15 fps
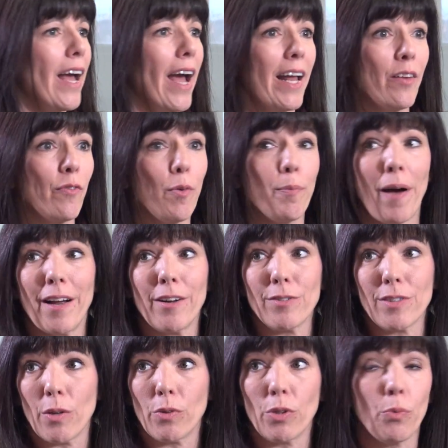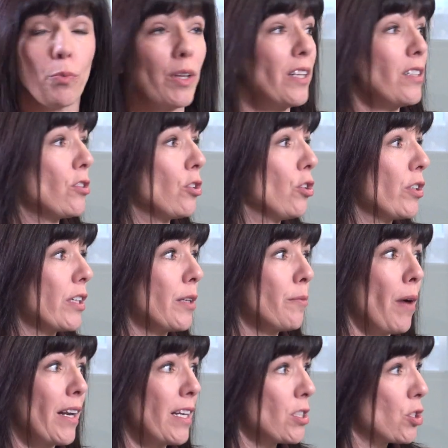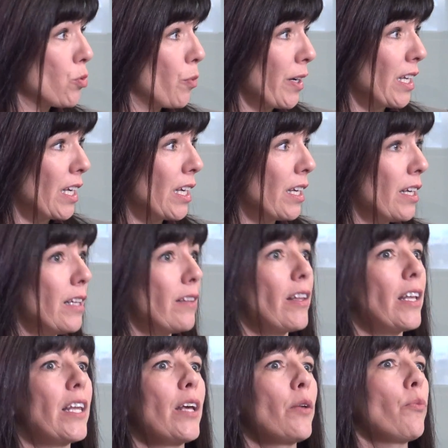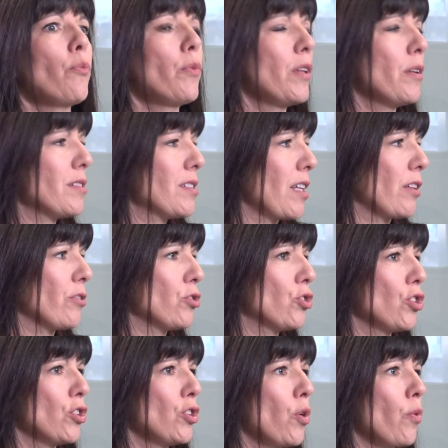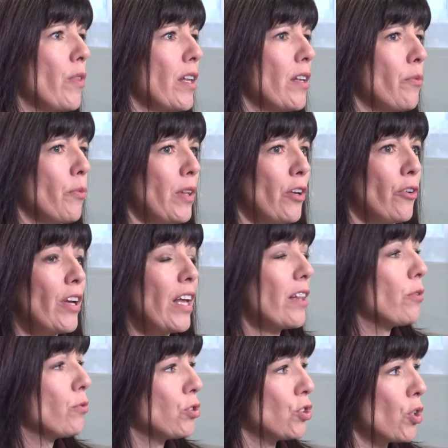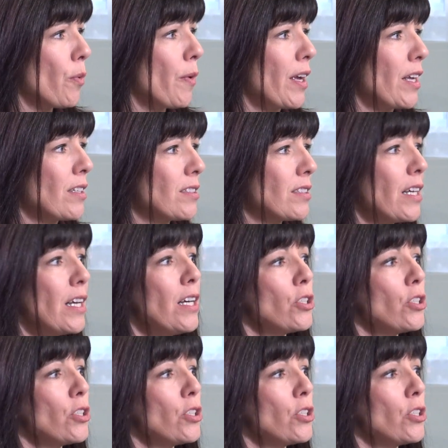And if a buyer's out there willing to look in -20, then again, the sellers should know that when they're getting those showings